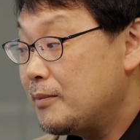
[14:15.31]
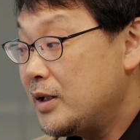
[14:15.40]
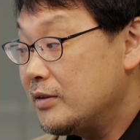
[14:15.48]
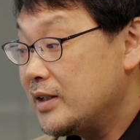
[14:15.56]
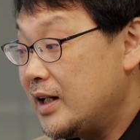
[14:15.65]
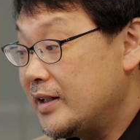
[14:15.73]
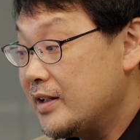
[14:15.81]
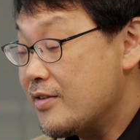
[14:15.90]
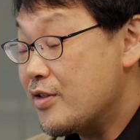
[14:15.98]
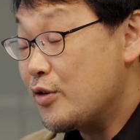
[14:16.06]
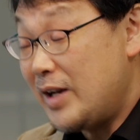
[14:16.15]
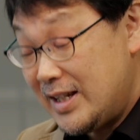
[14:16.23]
about adding
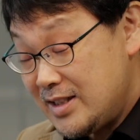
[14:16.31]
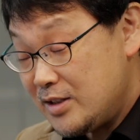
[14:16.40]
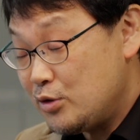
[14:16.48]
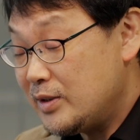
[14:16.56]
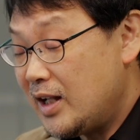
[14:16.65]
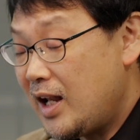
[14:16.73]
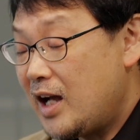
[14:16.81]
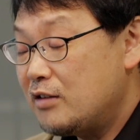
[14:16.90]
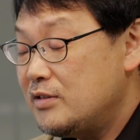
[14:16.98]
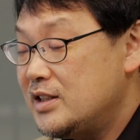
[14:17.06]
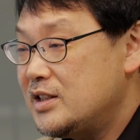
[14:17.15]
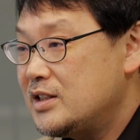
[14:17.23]
threads to the
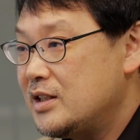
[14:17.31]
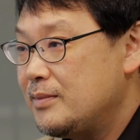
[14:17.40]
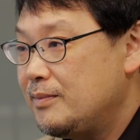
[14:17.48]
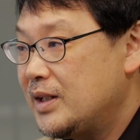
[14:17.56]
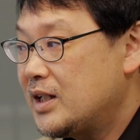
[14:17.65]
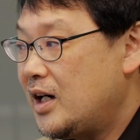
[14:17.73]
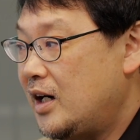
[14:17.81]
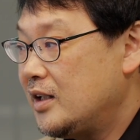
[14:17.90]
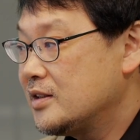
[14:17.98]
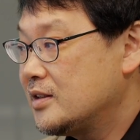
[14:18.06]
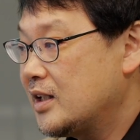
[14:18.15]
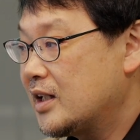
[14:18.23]
language
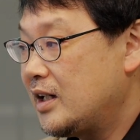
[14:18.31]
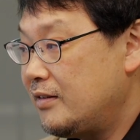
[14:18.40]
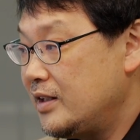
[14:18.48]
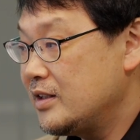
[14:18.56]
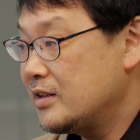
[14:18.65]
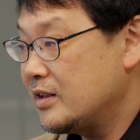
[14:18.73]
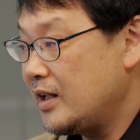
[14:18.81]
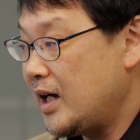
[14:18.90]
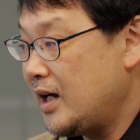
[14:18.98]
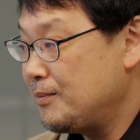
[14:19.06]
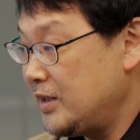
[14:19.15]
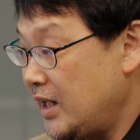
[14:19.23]
because the current
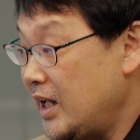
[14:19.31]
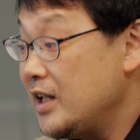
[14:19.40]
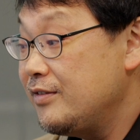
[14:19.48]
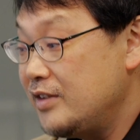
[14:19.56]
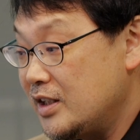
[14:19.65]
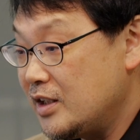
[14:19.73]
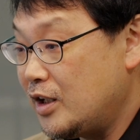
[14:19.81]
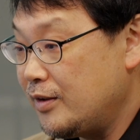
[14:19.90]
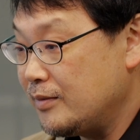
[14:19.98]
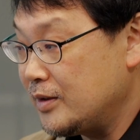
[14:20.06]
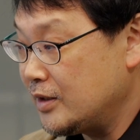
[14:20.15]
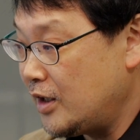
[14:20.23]
behavior
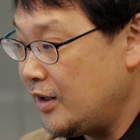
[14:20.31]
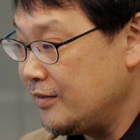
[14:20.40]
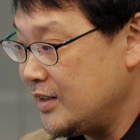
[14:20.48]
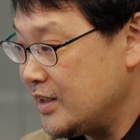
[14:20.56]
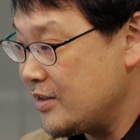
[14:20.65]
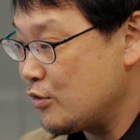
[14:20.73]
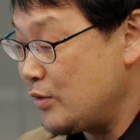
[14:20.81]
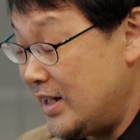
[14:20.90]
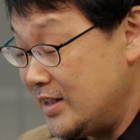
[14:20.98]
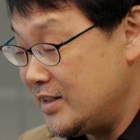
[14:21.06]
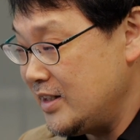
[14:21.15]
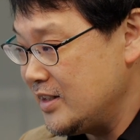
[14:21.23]
of the
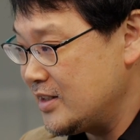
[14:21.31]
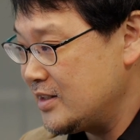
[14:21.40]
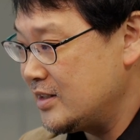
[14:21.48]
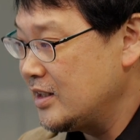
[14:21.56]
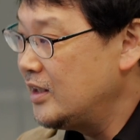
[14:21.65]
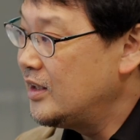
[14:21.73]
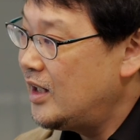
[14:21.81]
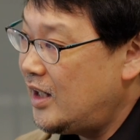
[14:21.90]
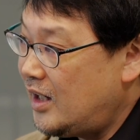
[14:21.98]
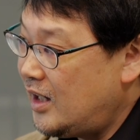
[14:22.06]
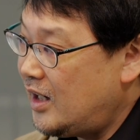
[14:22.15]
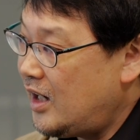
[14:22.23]
thread is
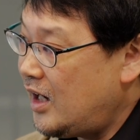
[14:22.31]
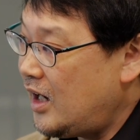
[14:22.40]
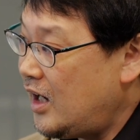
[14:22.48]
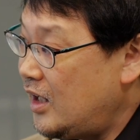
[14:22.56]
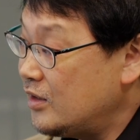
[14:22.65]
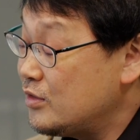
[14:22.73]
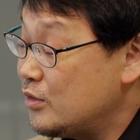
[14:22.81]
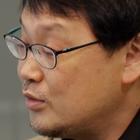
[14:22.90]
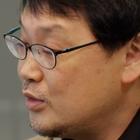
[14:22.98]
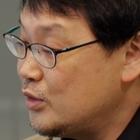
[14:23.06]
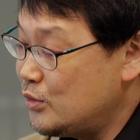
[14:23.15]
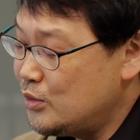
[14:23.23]
hard to
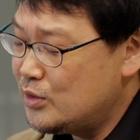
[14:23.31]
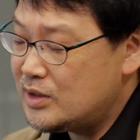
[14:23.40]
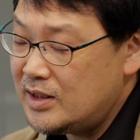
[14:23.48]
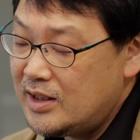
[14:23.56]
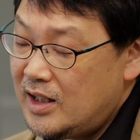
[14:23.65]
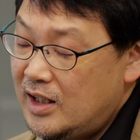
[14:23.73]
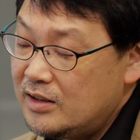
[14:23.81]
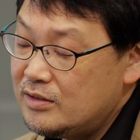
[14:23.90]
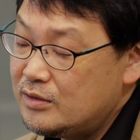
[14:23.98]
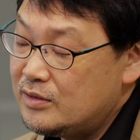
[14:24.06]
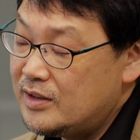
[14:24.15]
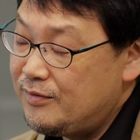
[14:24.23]
use and
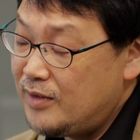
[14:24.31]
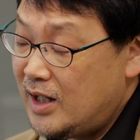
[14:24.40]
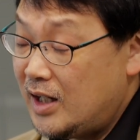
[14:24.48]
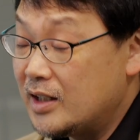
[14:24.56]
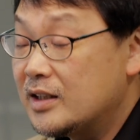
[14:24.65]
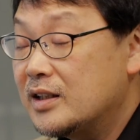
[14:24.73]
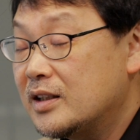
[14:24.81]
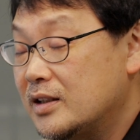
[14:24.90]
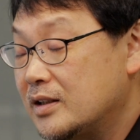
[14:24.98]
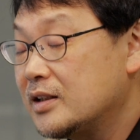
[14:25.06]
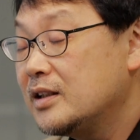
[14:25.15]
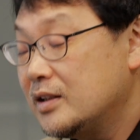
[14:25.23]
hard to debug,
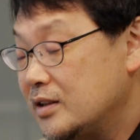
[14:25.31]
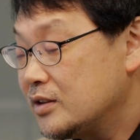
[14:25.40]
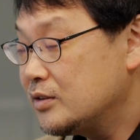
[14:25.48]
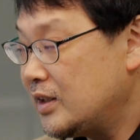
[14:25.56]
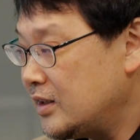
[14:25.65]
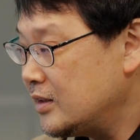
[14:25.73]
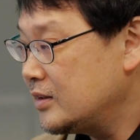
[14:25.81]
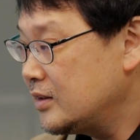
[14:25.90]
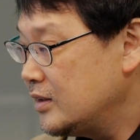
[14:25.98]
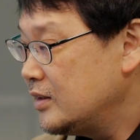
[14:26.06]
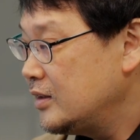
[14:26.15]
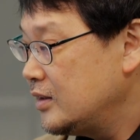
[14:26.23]
so that